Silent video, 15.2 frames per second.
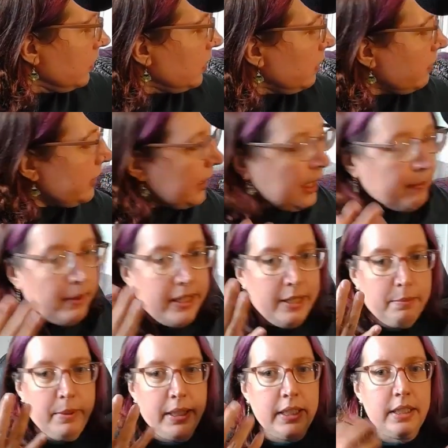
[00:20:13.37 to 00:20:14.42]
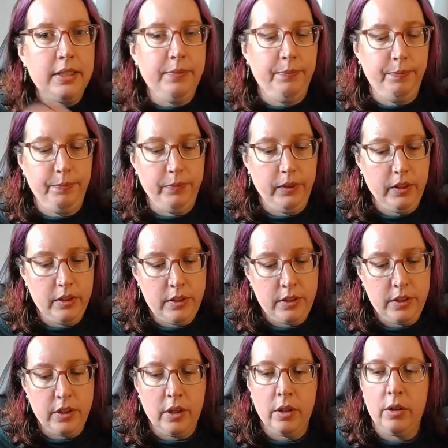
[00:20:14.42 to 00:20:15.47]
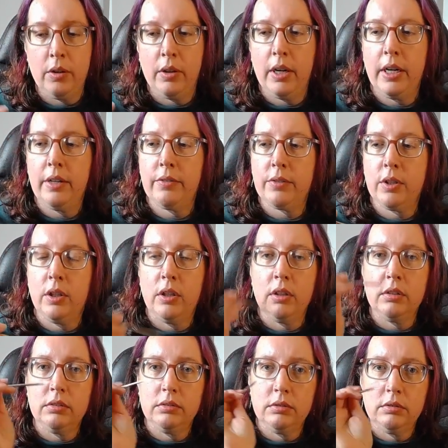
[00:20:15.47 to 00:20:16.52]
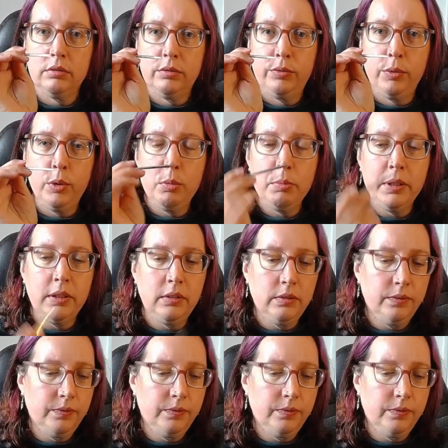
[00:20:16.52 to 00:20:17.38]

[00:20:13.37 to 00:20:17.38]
my knit picks. So I have got 4mm.